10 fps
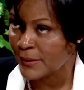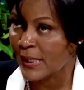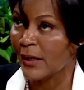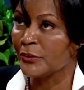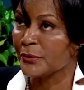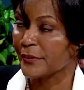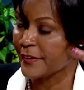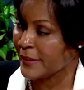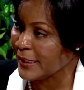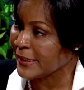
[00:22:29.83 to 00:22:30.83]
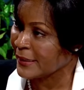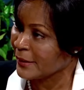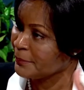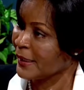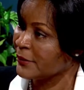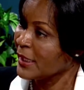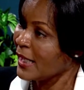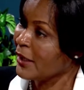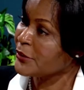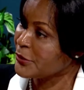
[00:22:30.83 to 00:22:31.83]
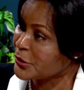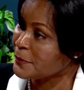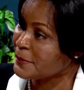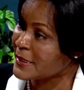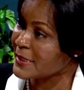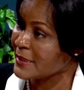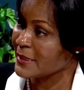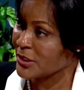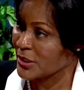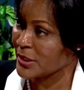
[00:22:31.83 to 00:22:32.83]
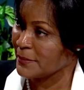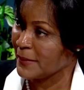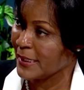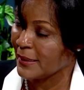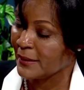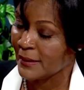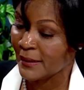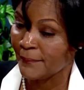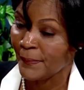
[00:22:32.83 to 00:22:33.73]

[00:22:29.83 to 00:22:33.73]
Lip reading: and how you're thinking about how you do business just to make it